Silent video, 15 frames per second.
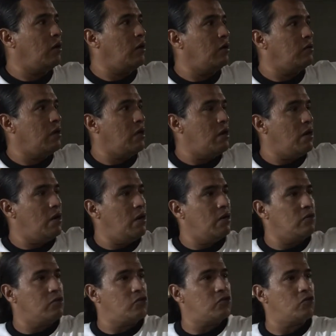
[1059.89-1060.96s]

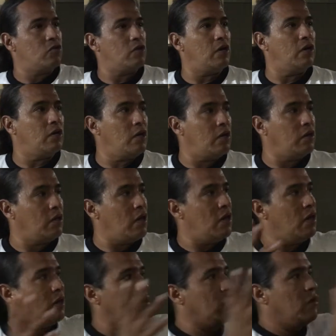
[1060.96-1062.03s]
along the shore,
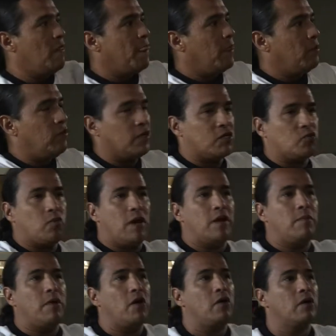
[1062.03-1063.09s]
along this red
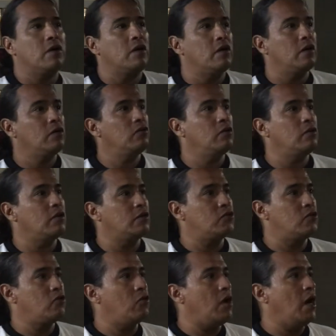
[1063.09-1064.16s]
America, the
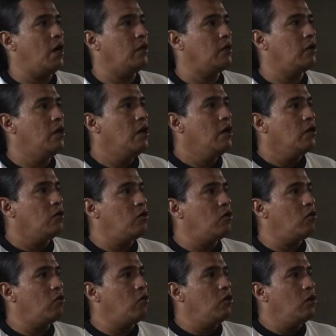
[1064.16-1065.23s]
Turtle Island, you
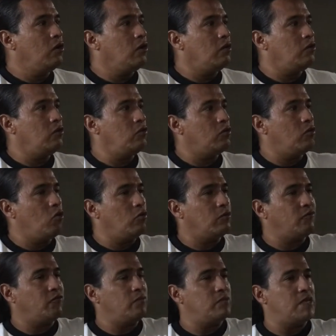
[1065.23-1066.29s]
go
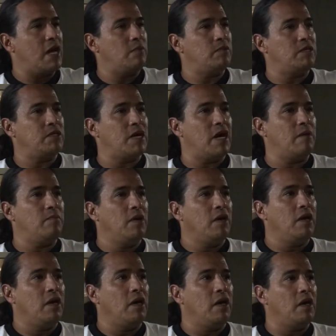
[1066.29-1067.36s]
from time to time,
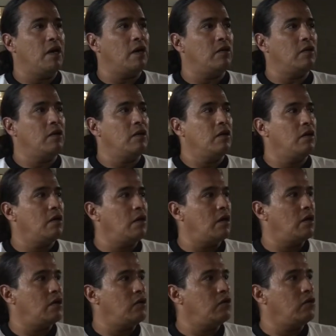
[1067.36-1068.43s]
and
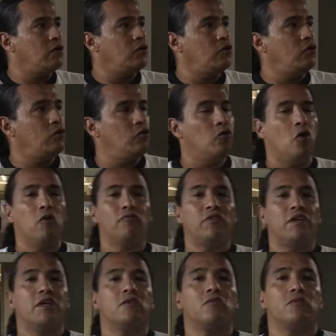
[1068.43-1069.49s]
you
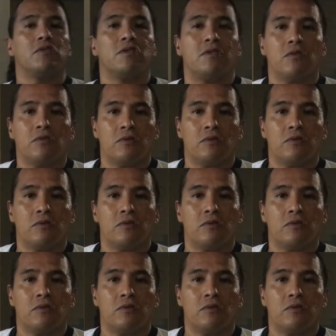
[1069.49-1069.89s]
hopefully get those